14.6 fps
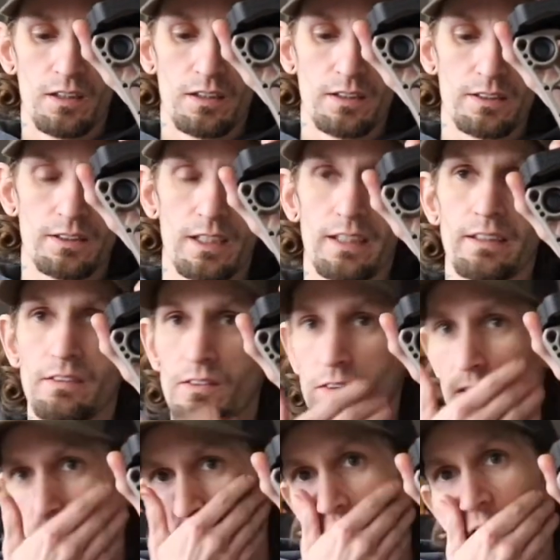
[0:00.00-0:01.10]
The sight
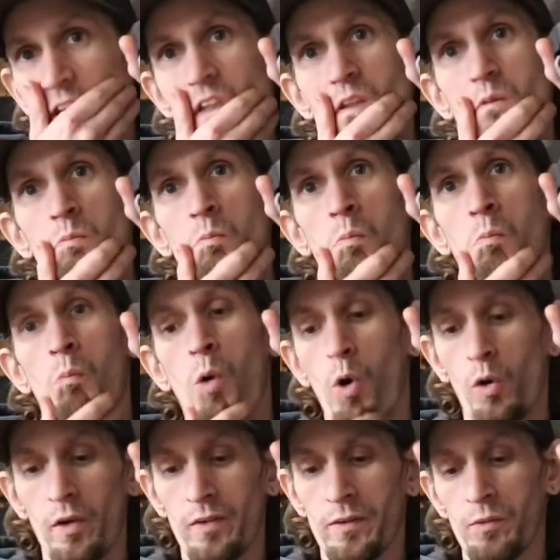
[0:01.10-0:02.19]
looks
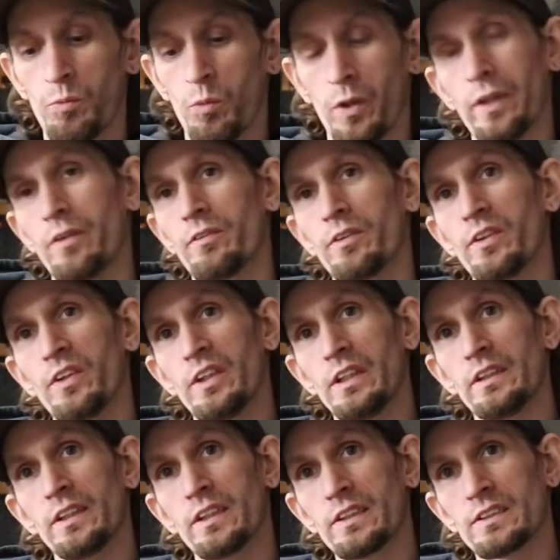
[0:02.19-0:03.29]
more than what it really
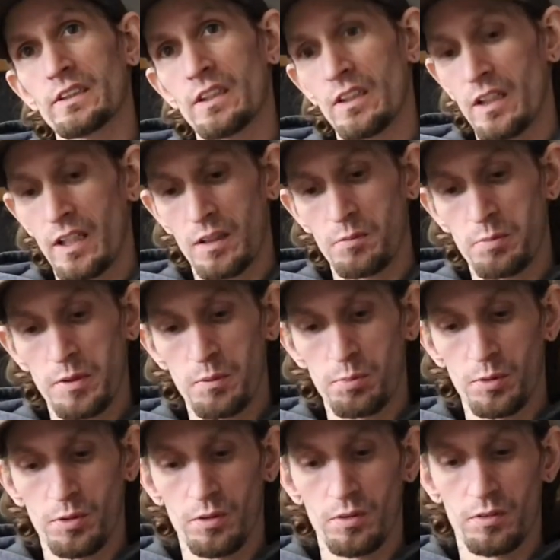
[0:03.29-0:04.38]
is, and a lot of
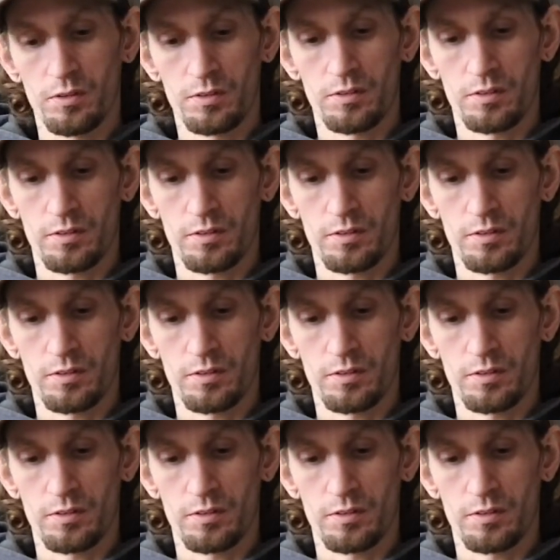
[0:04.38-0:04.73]
people,